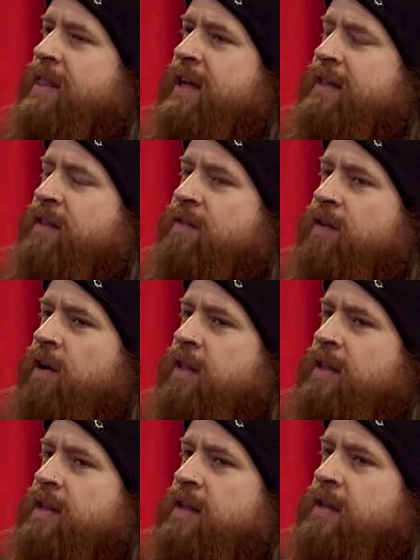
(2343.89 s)
I think at the start
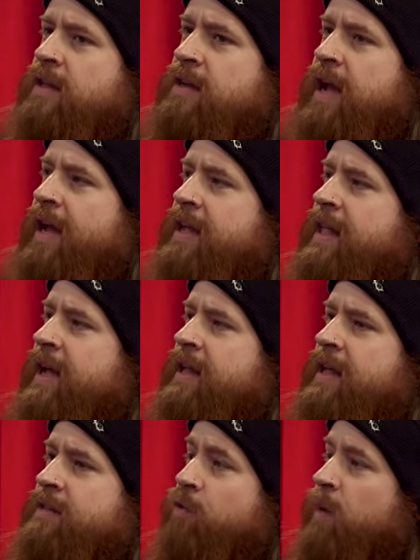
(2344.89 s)
of the decade, they had,
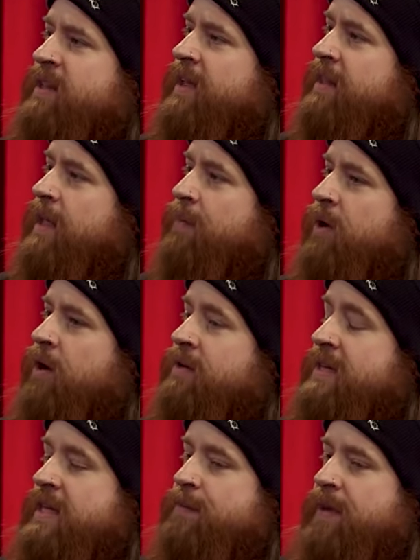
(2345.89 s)
in 2010, they put out
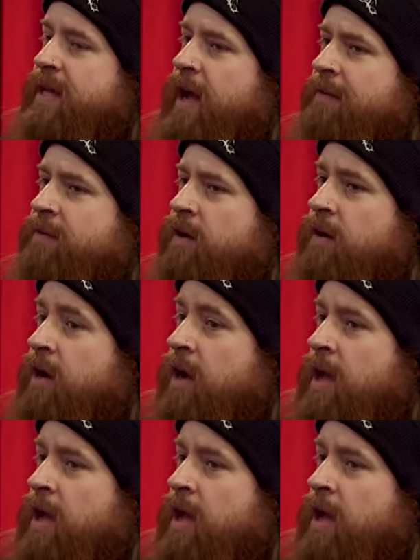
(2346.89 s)
an EP after